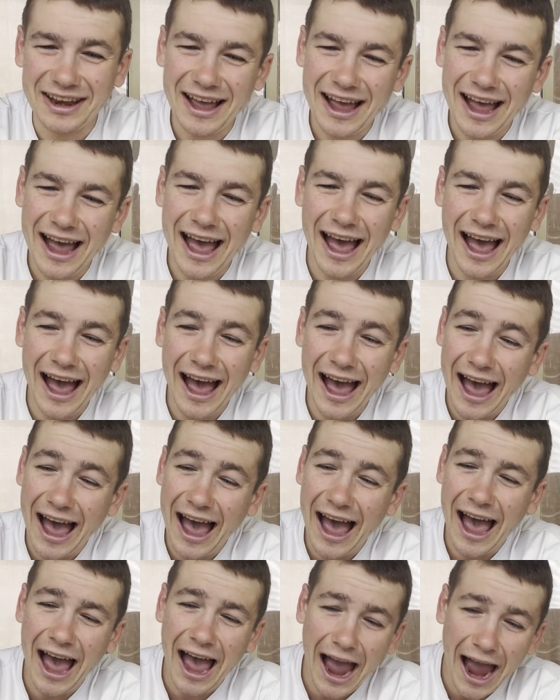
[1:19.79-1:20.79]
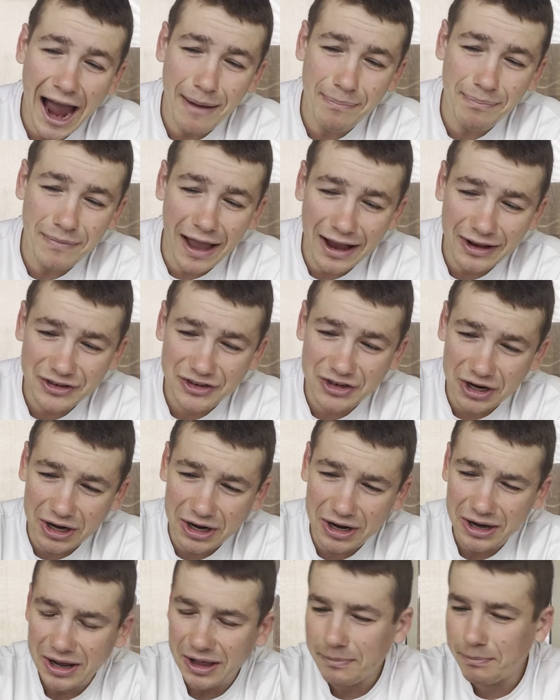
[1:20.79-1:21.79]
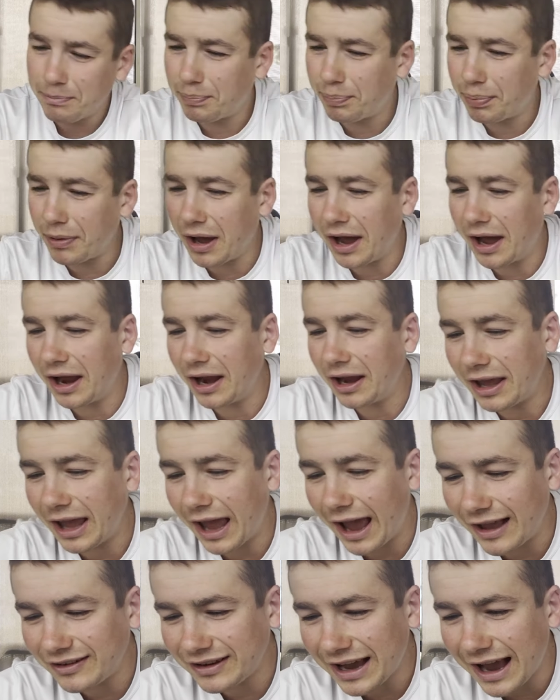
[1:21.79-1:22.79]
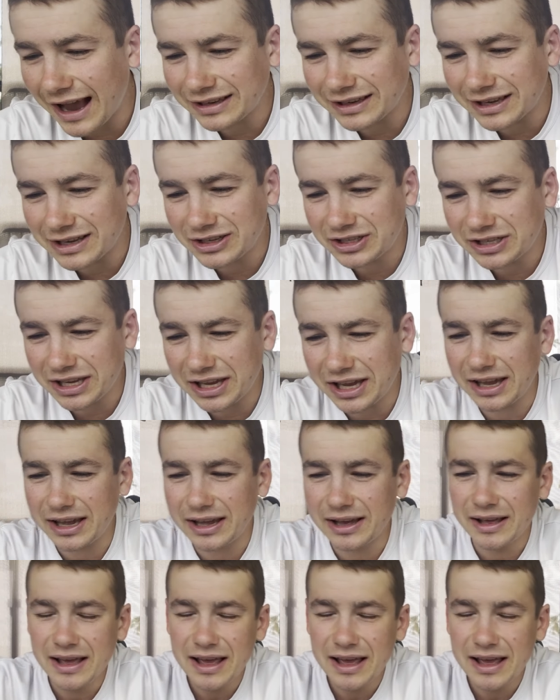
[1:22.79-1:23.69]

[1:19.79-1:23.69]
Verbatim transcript: Uh, I'm not sure, but as you guys can see,